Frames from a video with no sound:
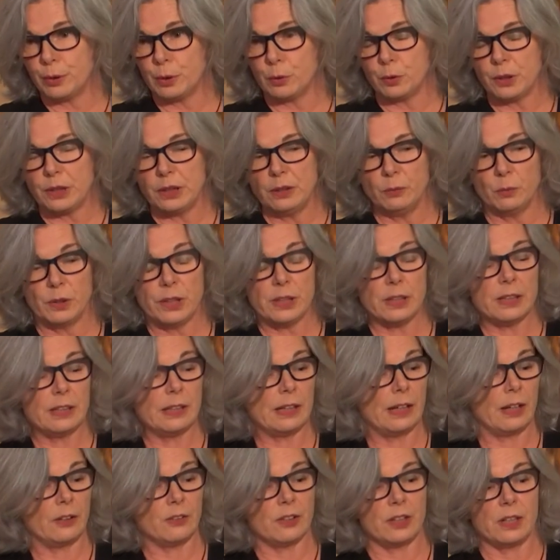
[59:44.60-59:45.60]
building. We
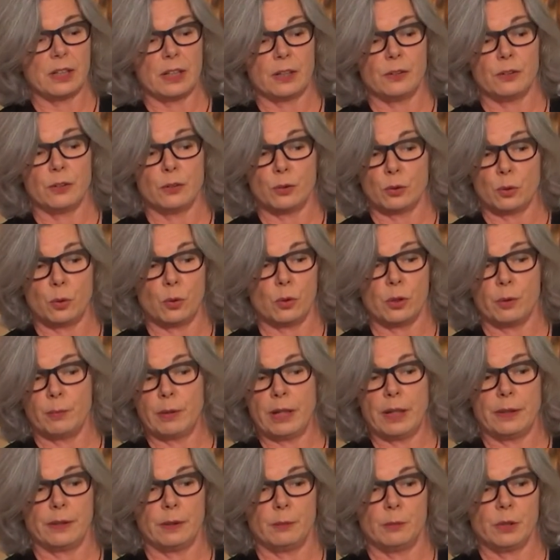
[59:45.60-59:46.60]
didn't actually get to talk
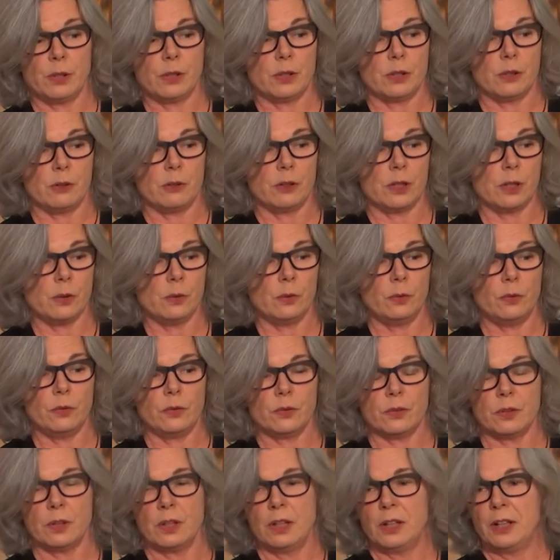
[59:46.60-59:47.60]
about the
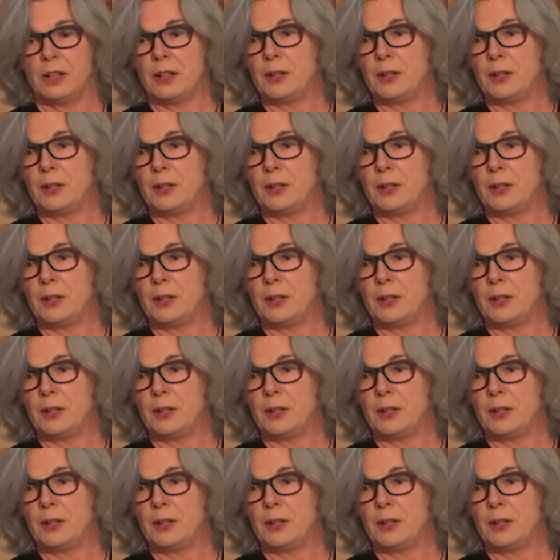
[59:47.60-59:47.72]
materials,